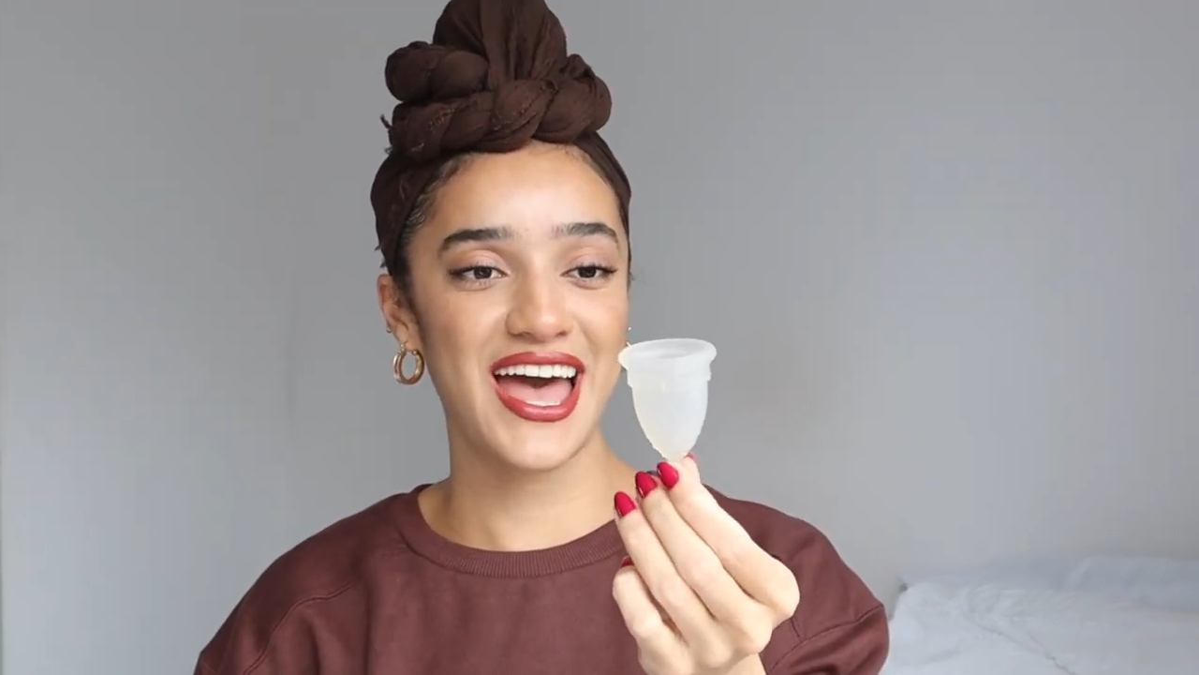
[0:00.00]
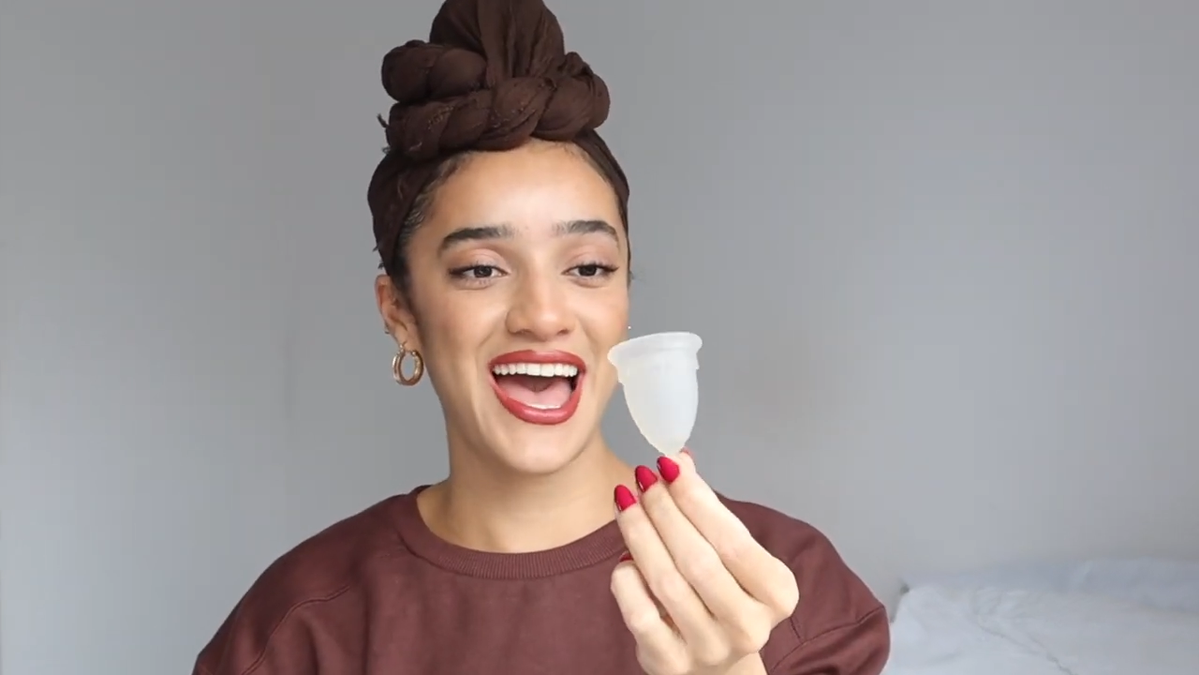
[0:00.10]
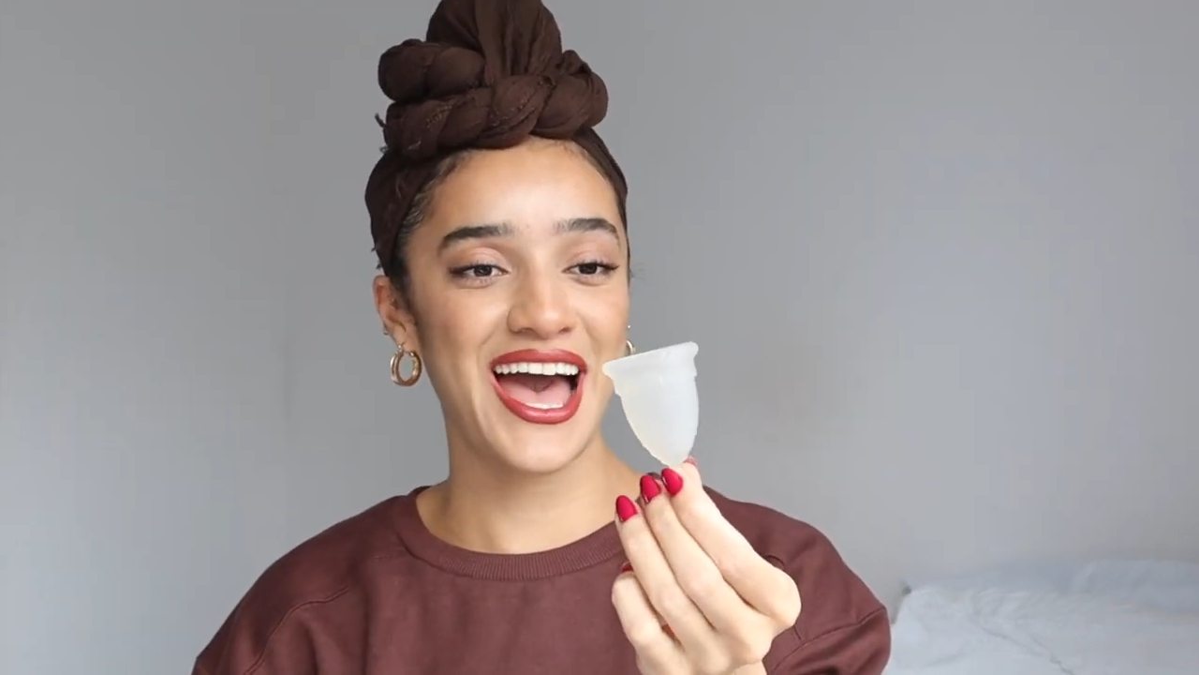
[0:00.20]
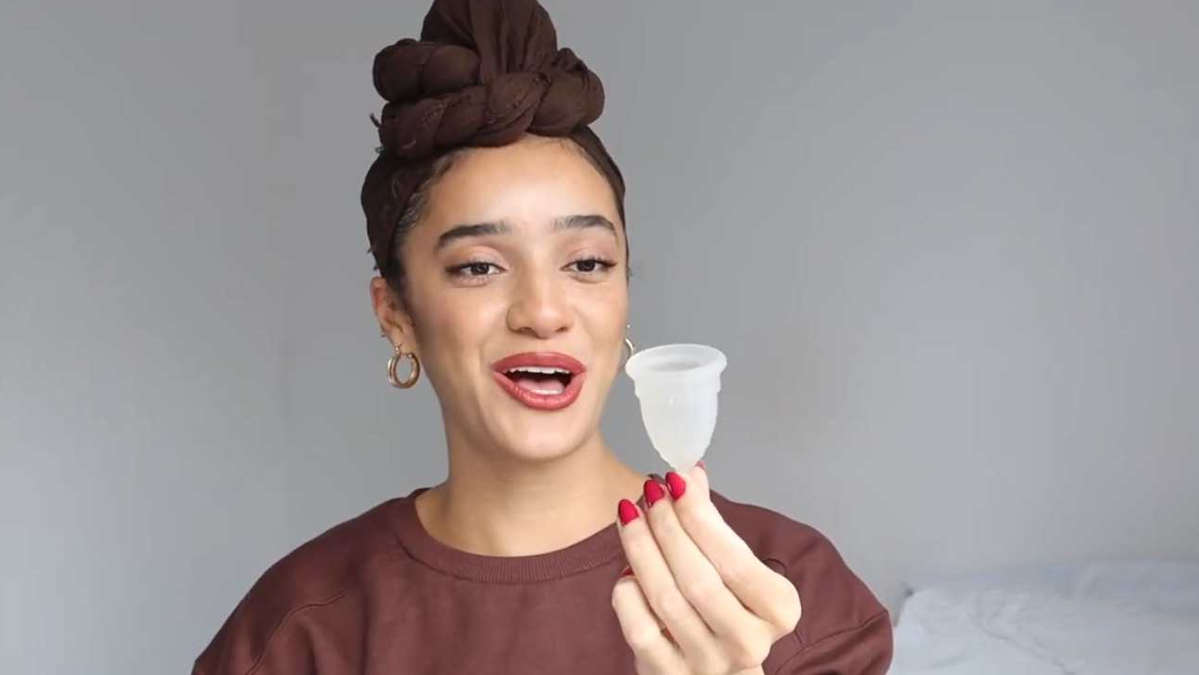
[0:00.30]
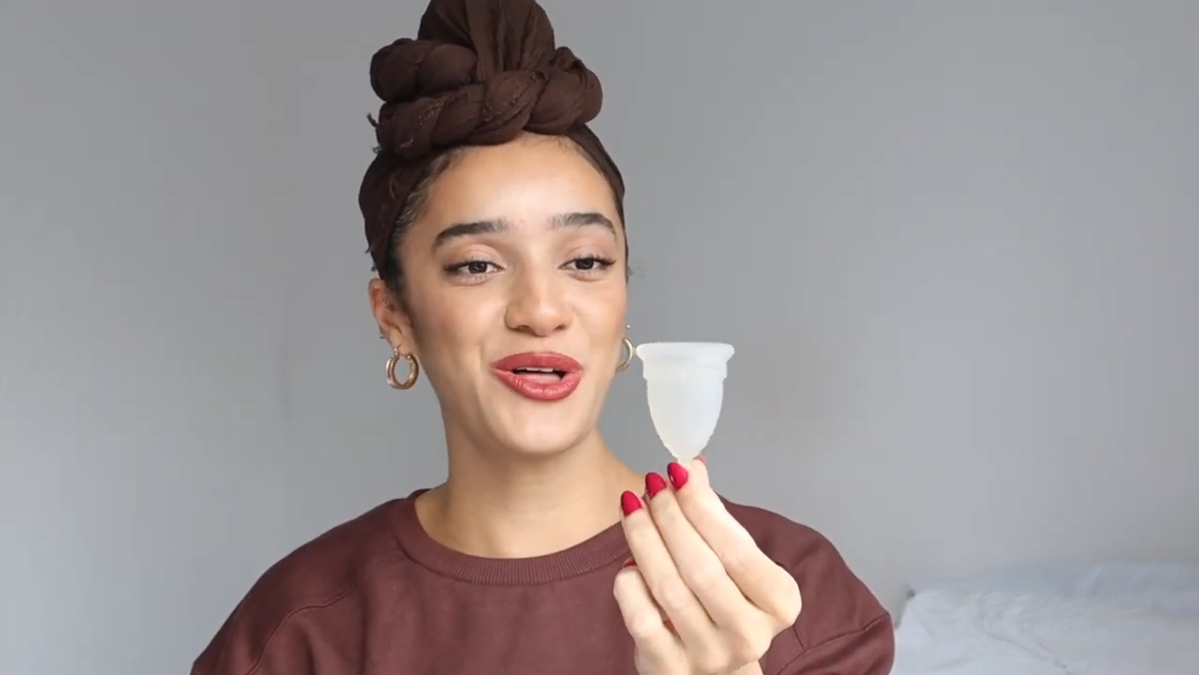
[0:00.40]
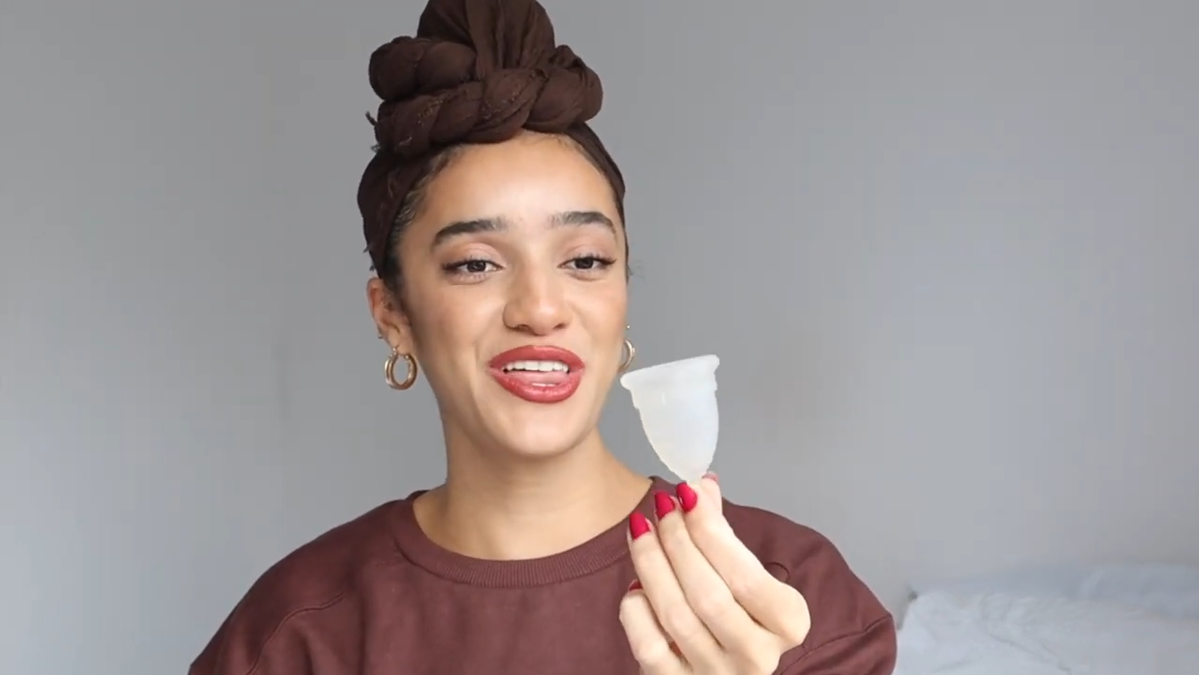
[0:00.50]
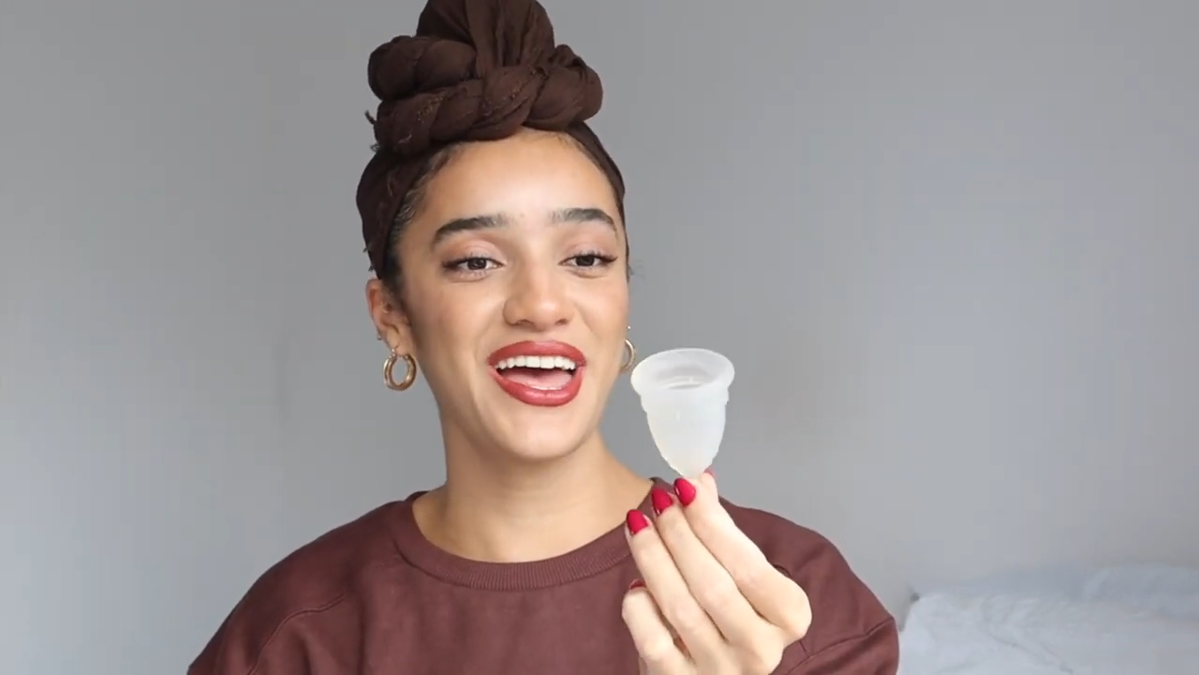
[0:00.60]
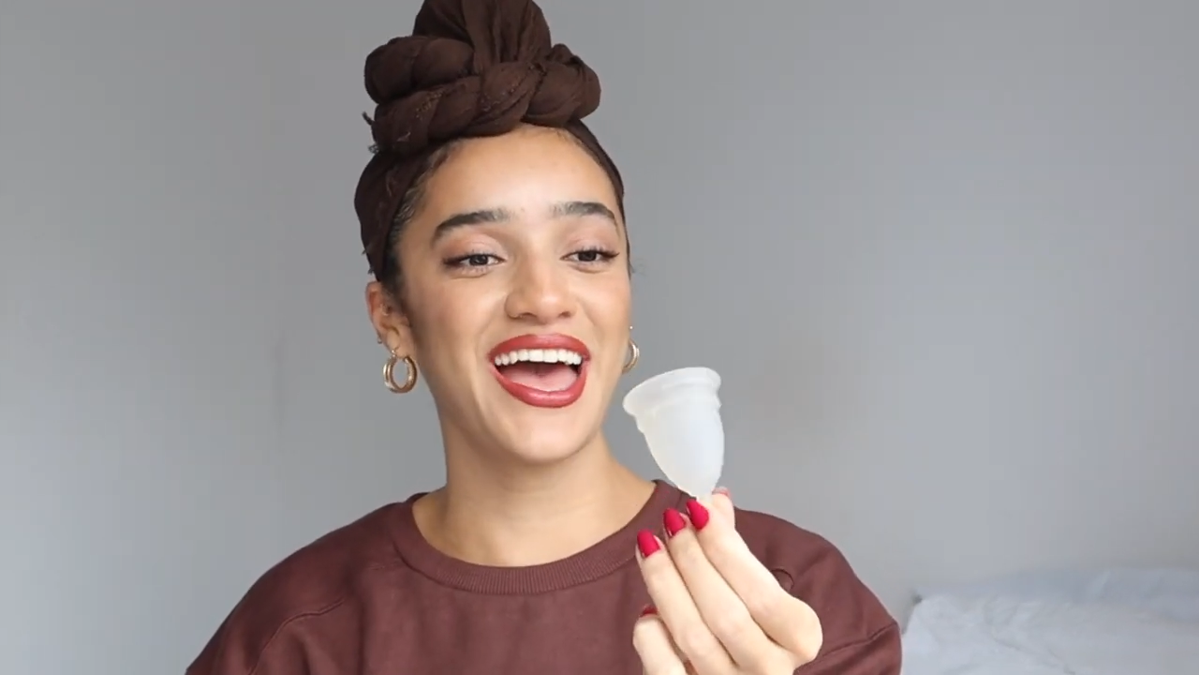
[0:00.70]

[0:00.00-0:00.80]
how the